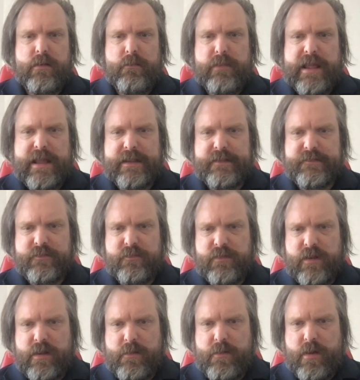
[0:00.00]
black is
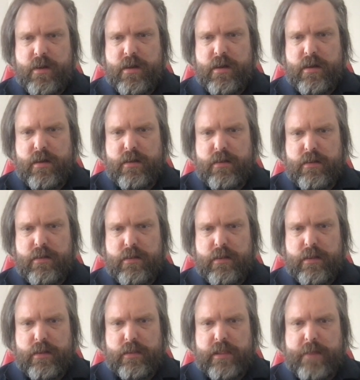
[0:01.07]
doing a
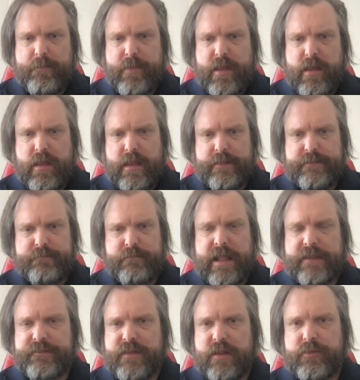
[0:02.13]
lot better.
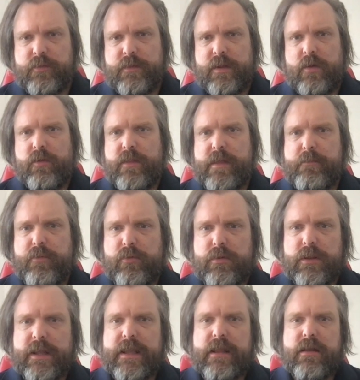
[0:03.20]
Black's not doing all that
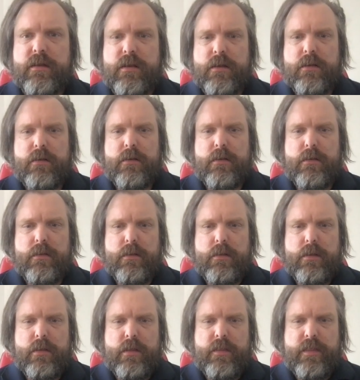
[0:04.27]
poorly.
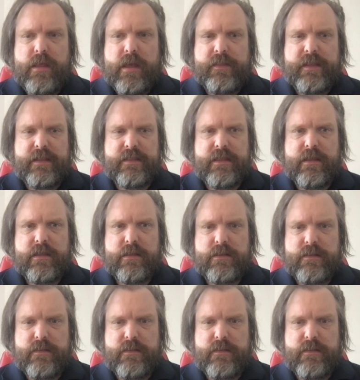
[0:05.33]
Yeah, I think the